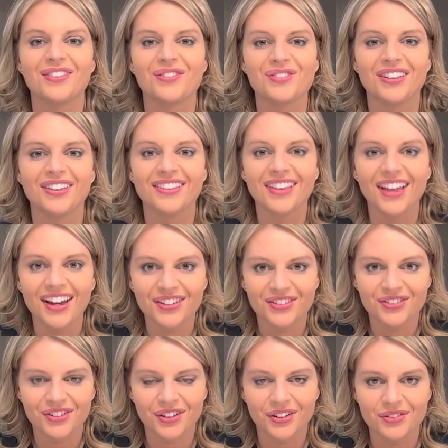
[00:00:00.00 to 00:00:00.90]
those
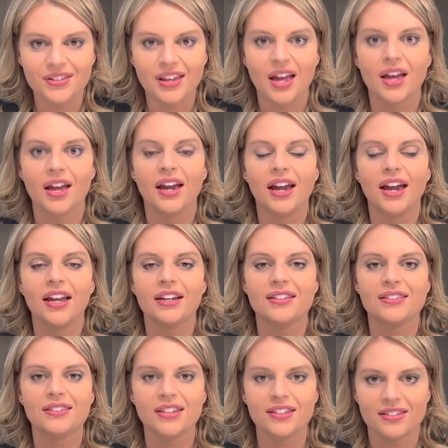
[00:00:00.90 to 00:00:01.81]
electrodes and it
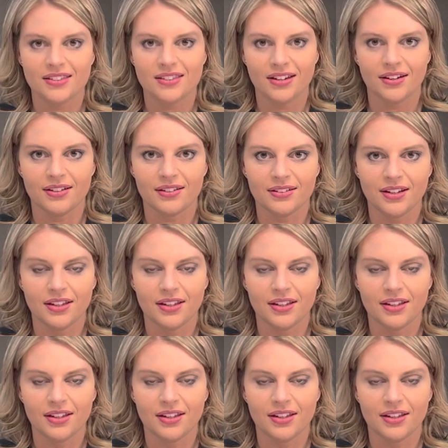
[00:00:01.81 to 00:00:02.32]
sits there.